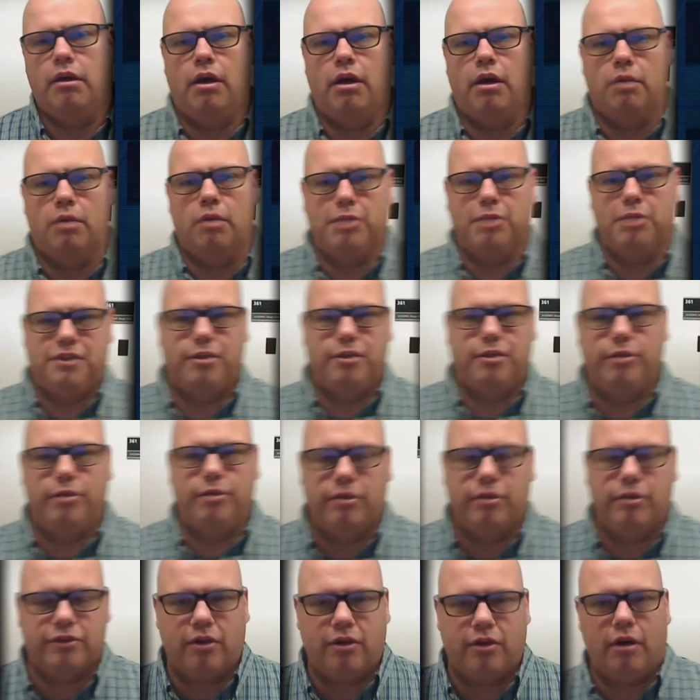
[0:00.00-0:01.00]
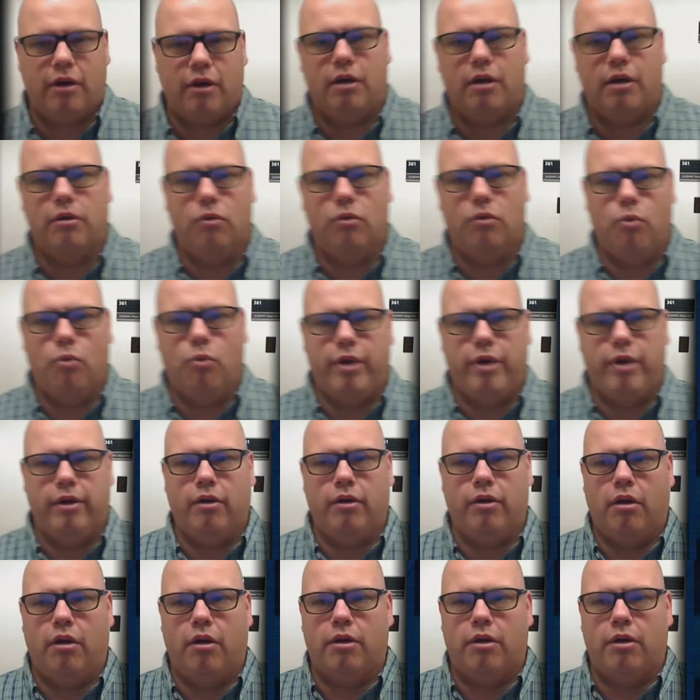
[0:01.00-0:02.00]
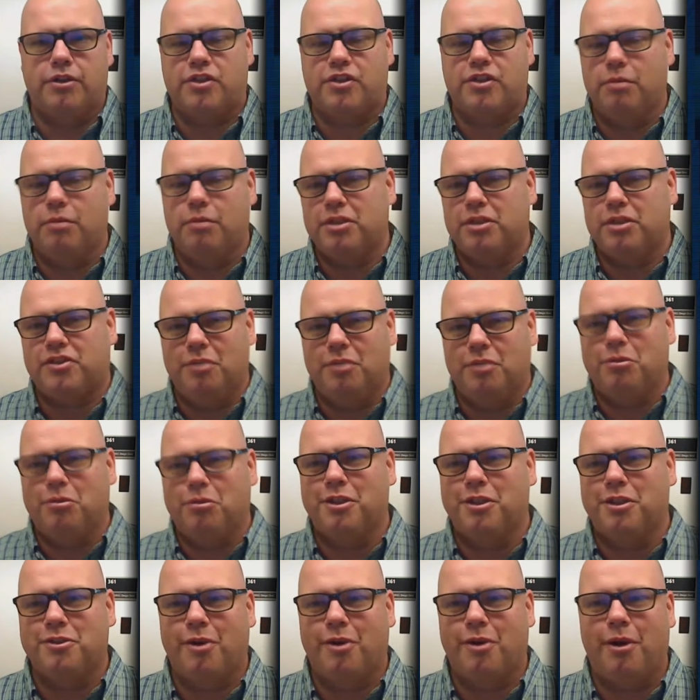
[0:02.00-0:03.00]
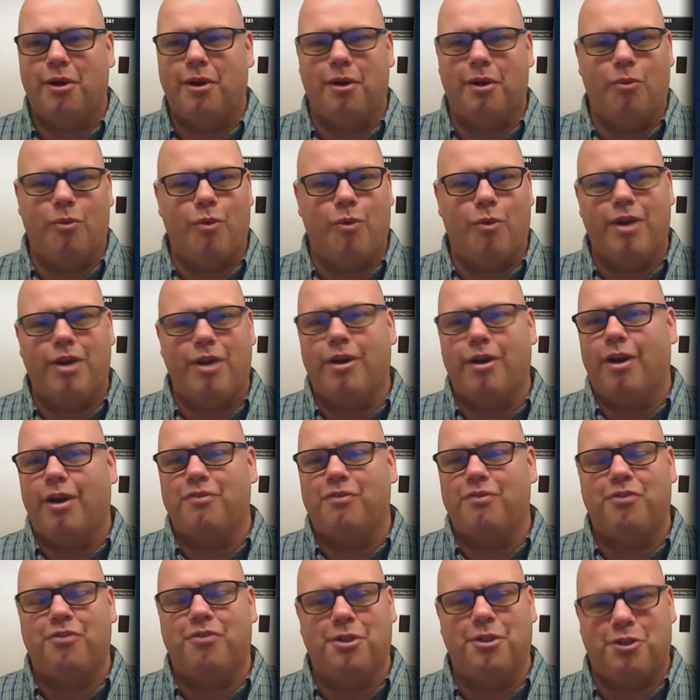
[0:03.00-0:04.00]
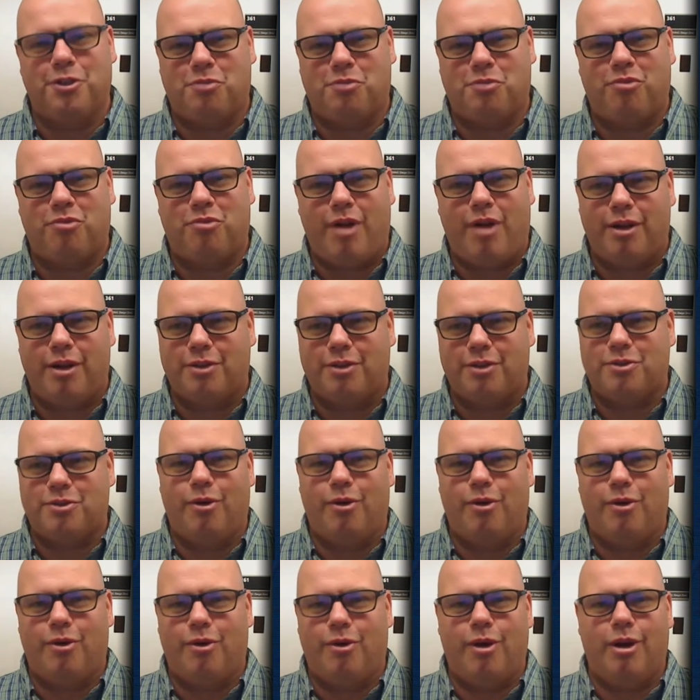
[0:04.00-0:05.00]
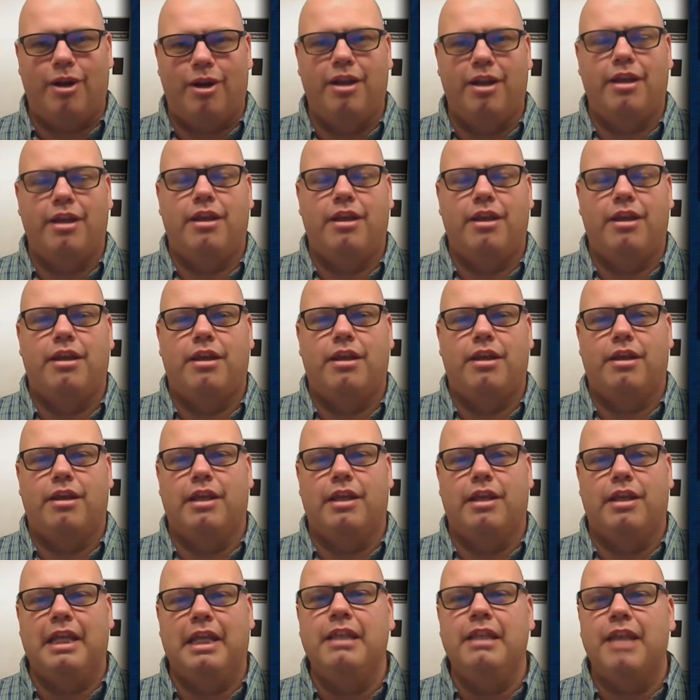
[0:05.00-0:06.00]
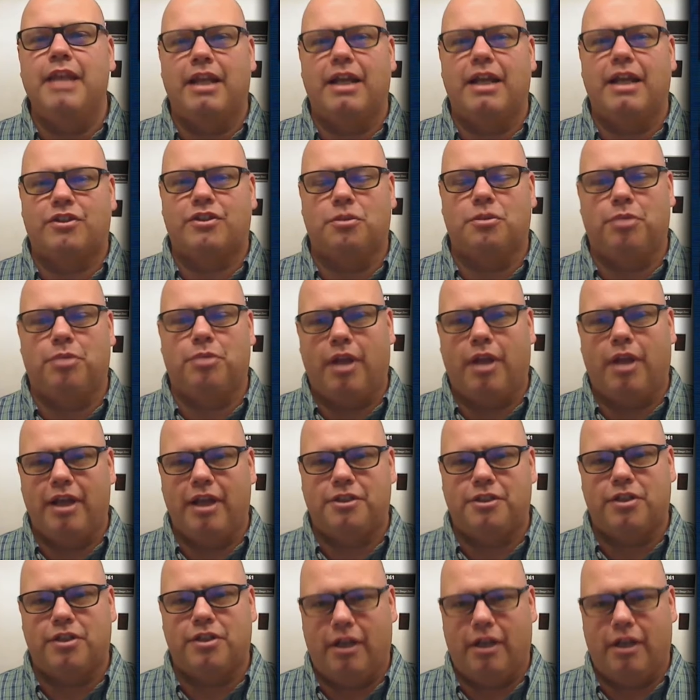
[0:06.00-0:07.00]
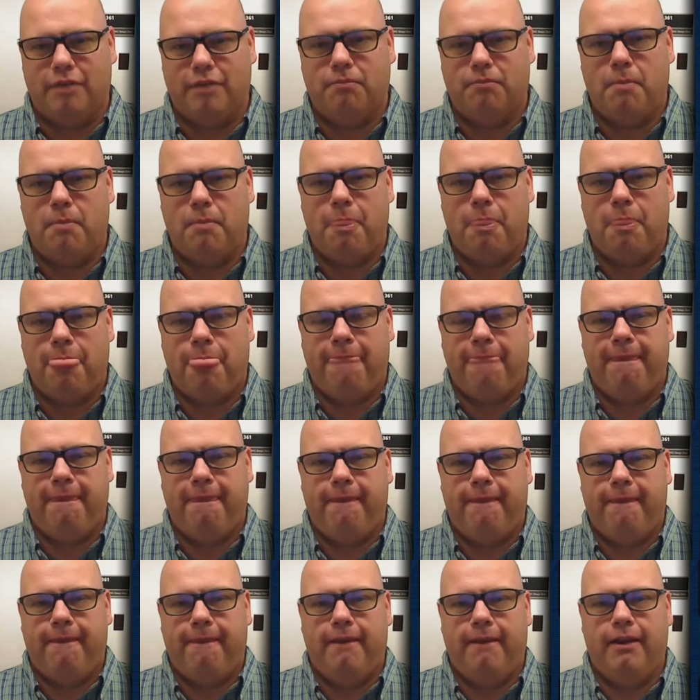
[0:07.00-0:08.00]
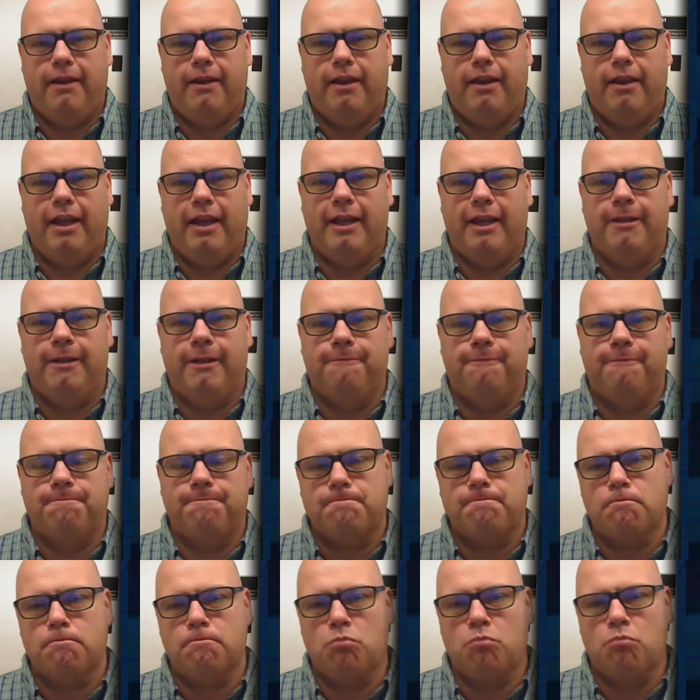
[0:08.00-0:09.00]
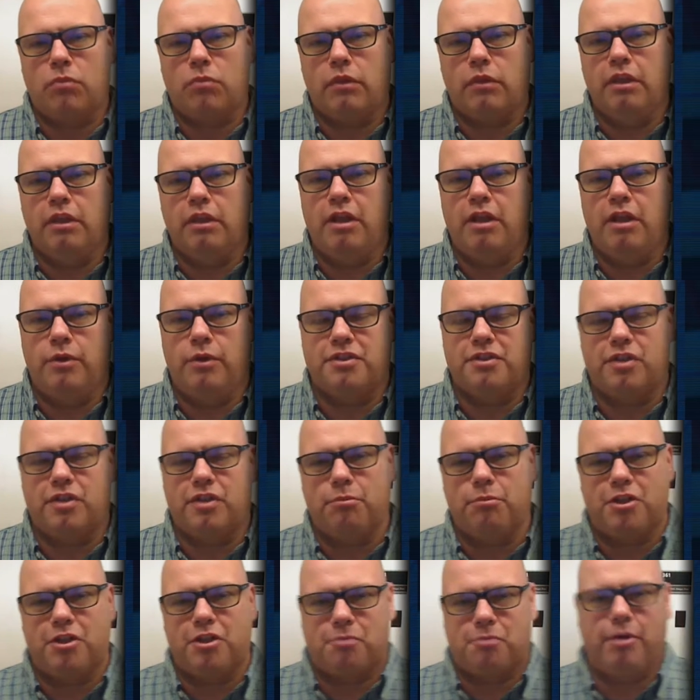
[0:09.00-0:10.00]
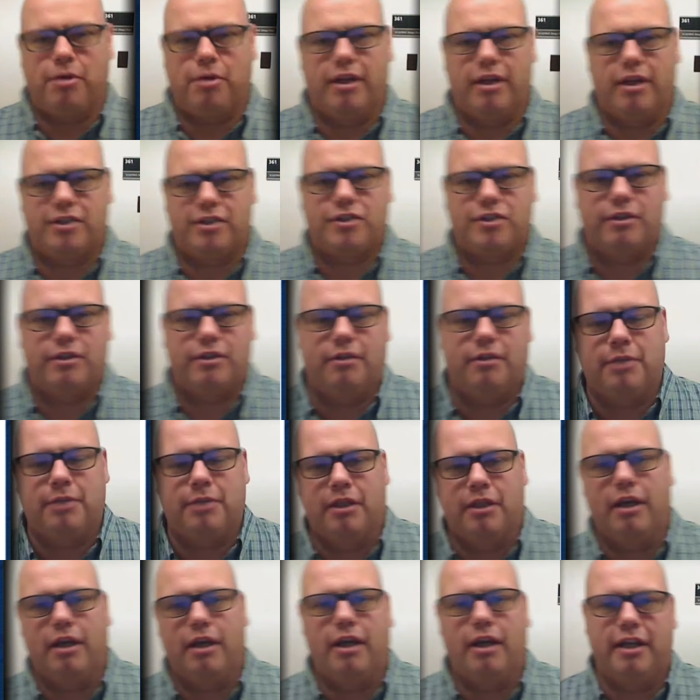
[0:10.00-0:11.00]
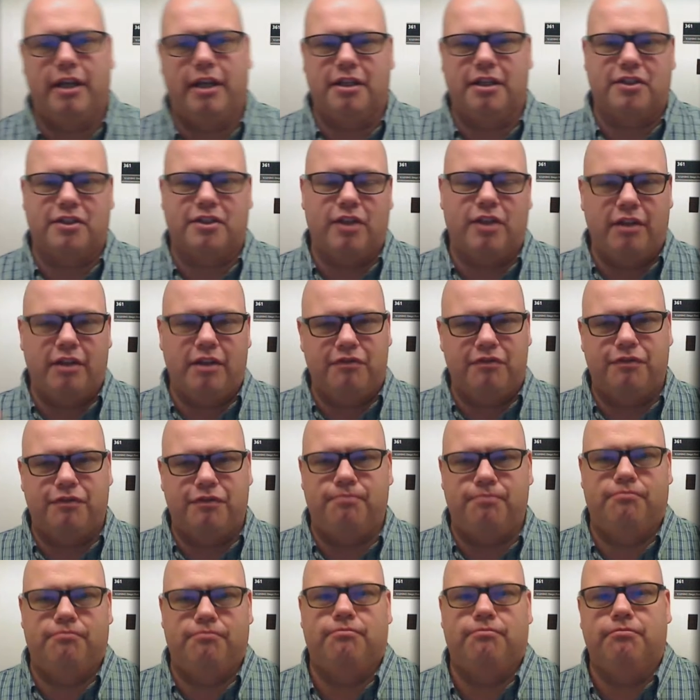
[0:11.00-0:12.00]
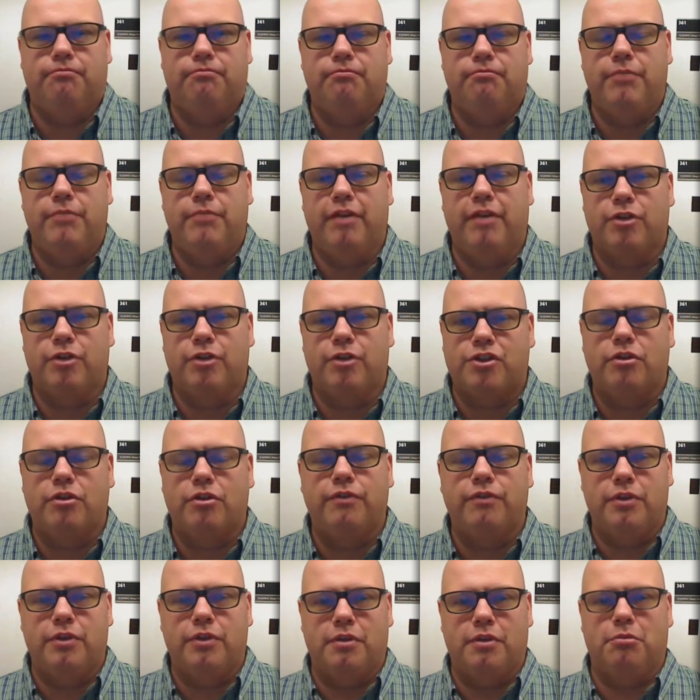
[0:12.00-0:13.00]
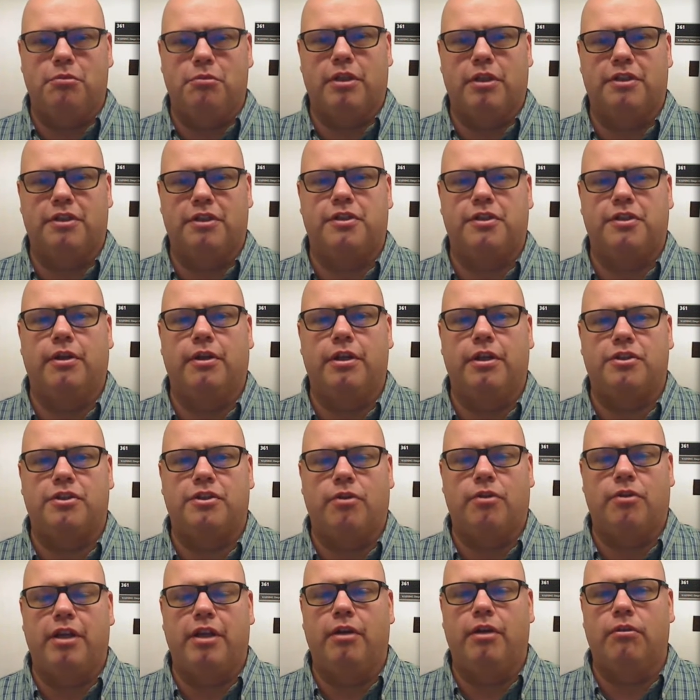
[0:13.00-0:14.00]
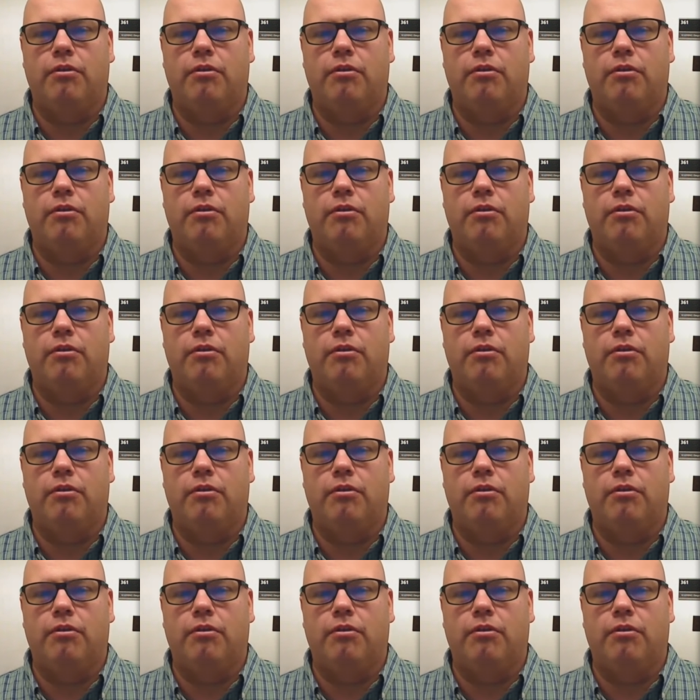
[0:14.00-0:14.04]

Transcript: our materials are, where our subassemblies are, where our finished products are in that supply chain. And, in some respects, I mean, I guess I've never served in the military, so